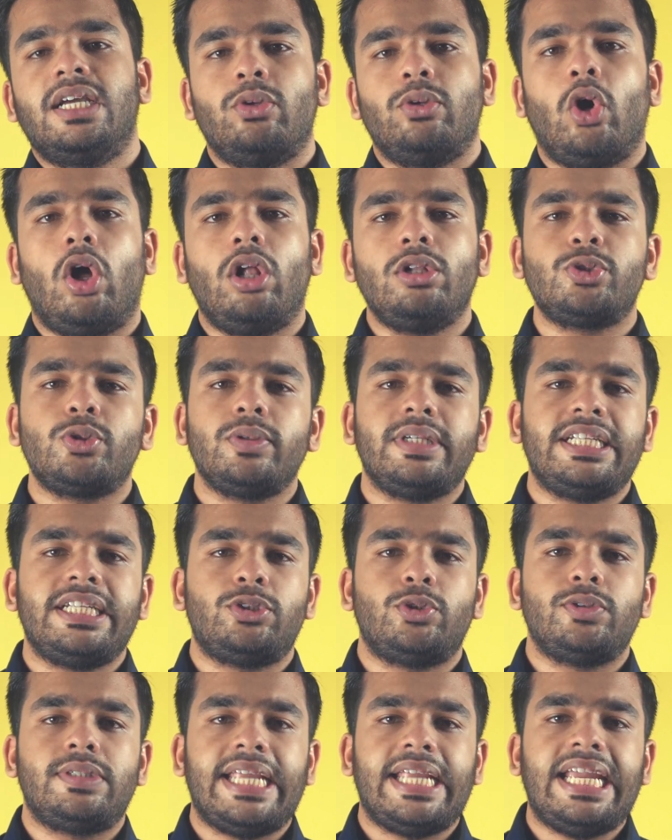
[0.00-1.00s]
you also
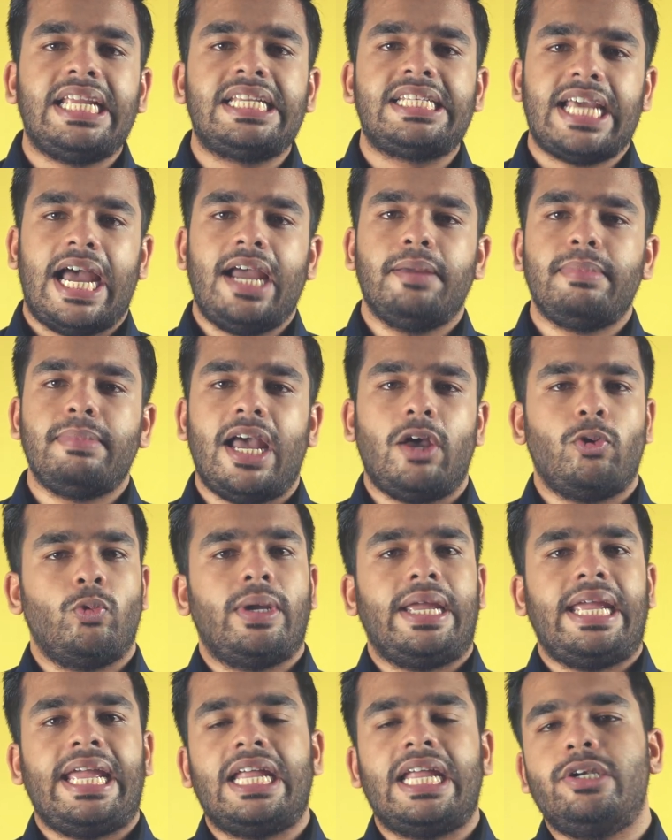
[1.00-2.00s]
need to take time
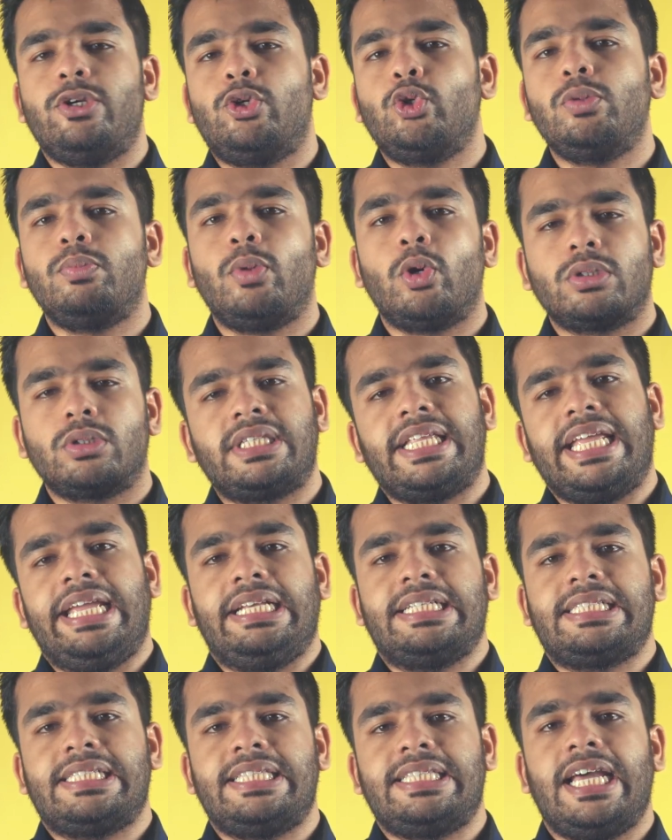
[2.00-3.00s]
away and do more
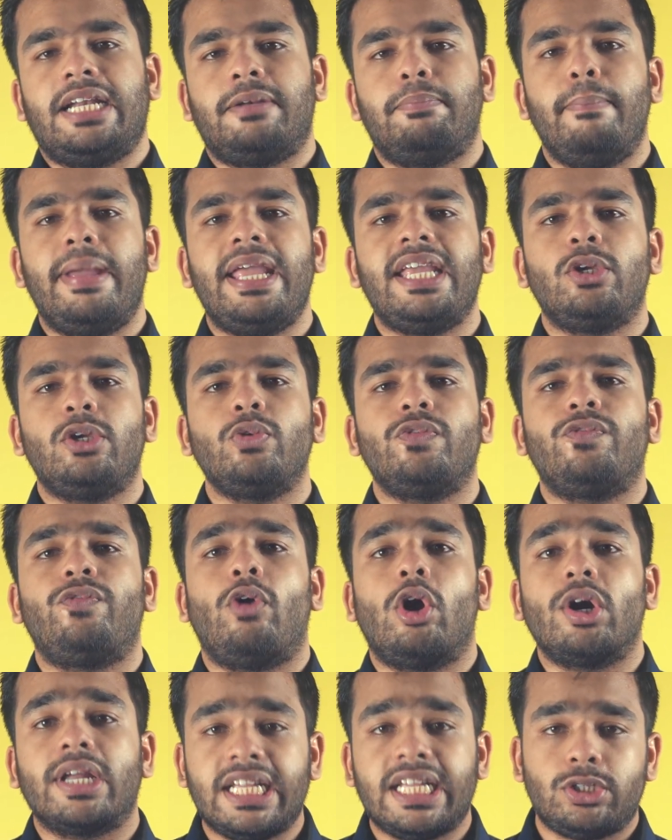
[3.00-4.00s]
things that make you
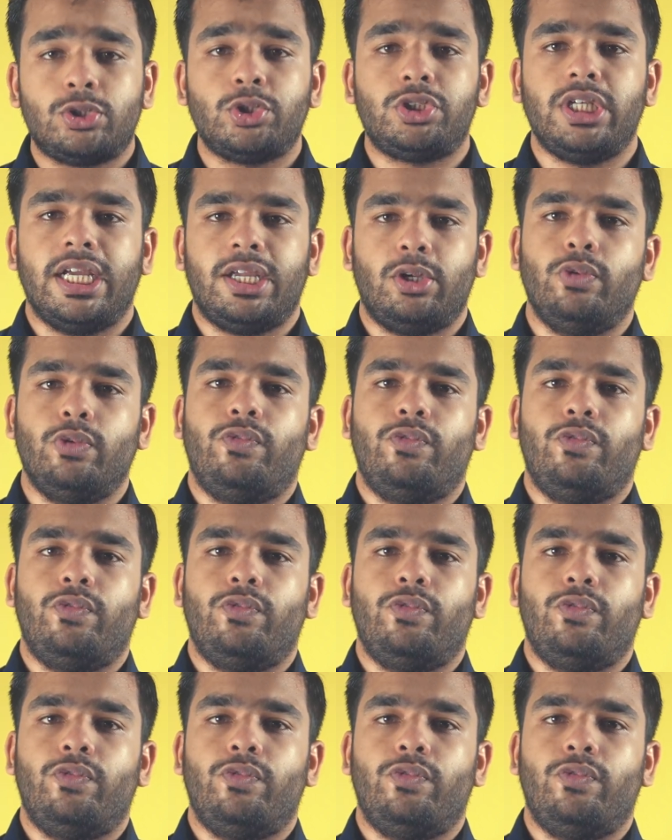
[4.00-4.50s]
forget to check your